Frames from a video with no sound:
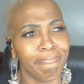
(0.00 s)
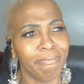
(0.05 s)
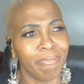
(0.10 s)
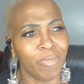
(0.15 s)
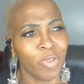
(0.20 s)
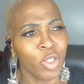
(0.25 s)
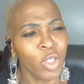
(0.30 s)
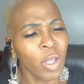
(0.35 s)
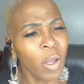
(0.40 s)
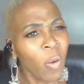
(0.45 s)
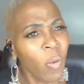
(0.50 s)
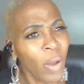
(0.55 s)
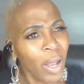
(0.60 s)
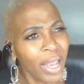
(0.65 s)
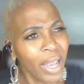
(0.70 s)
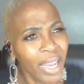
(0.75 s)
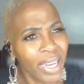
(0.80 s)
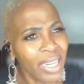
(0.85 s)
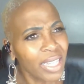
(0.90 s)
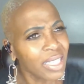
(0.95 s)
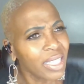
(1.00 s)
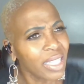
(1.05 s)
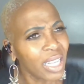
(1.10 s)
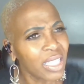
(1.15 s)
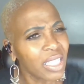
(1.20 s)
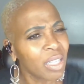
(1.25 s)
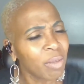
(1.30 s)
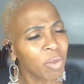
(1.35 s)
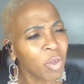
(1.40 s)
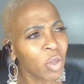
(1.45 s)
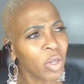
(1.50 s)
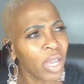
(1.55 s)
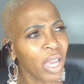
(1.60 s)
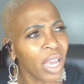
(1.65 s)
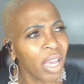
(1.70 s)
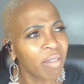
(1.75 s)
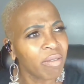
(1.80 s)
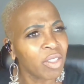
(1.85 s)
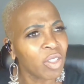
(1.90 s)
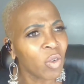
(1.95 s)
So what kind of sex him could
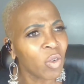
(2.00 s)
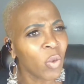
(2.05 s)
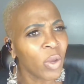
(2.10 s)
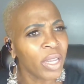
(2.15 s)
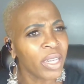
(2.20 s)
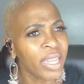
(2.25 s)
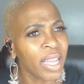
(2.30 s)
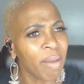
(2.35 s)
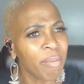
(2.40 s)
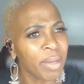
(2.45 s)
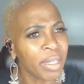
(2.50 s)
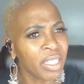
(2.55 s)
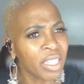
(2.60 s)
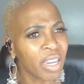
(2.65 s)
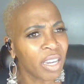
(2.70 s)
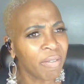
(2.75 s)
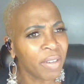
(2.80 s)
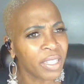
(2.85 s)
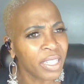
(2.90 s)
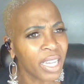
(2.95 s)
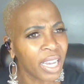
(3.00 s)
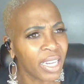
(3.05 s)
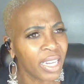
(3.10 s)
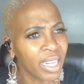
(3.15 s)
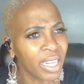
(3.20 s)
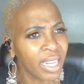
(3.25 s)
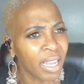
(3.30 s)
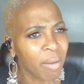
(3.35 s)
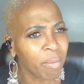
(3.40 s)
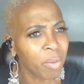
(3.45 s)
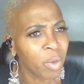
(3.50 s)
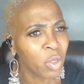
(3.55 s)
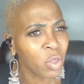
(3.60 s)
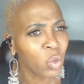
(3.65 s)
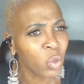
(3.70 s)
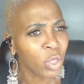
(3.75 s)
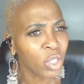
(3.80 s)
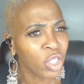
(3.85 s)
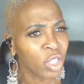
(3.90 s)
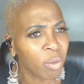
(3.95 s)
I have so way damage her vagina that
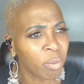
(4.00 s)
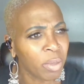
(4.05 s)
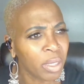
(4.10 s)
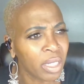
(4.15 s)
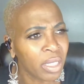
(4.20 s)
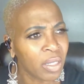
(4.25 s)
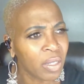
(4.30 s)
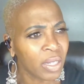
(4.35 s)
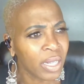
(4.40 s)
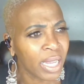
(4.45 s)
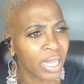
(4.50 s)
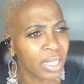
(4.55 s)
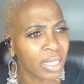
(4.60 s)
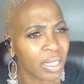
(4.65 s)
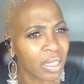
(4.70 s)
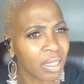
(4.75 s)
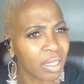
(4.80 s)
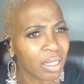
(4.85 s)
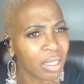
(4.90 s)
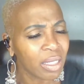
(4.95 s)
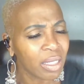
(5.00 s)
much where she bleed to death?